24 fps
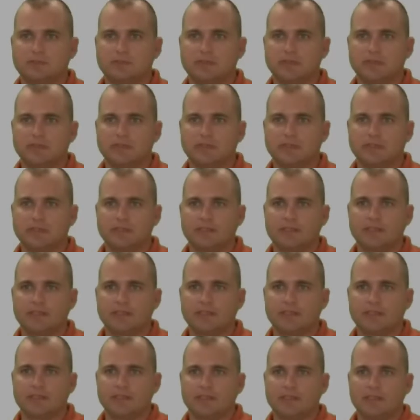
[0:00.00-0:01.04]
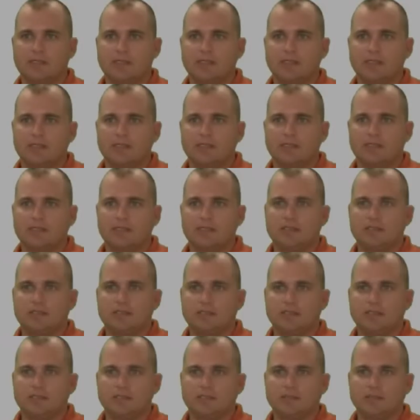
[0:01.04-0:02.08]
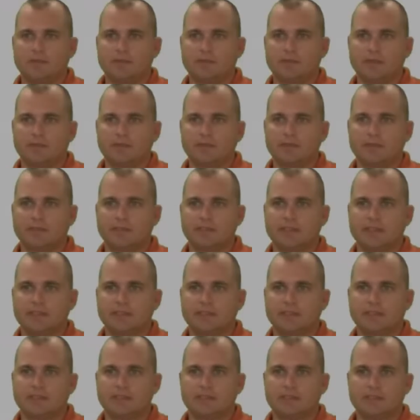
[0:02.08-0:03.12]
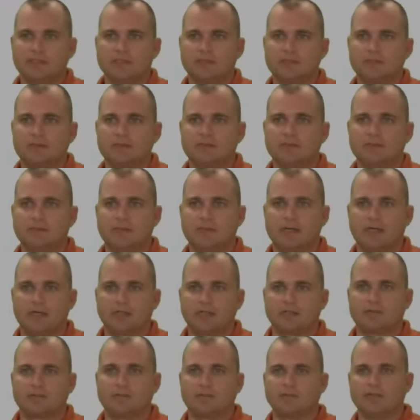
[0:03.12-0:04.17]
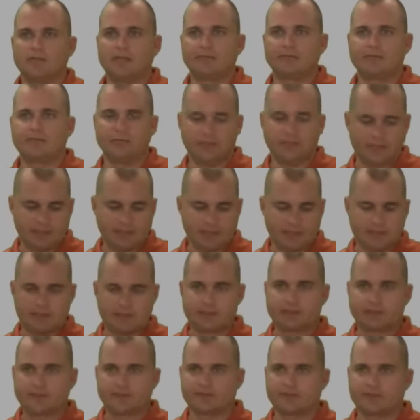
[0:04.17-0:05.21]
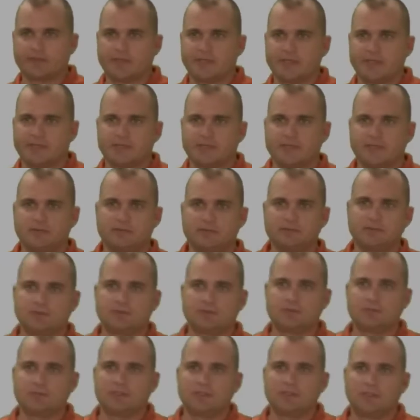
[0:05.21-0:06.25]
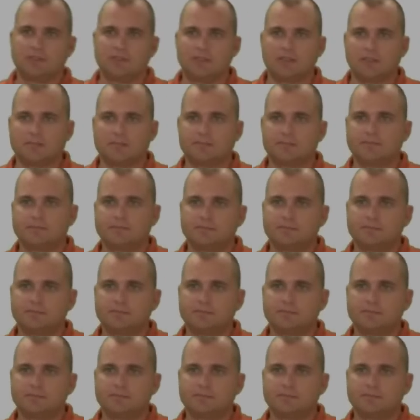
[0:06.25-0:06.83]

Okay. And we'll get rid of that data there. Alright, so I'm left with this information. Let's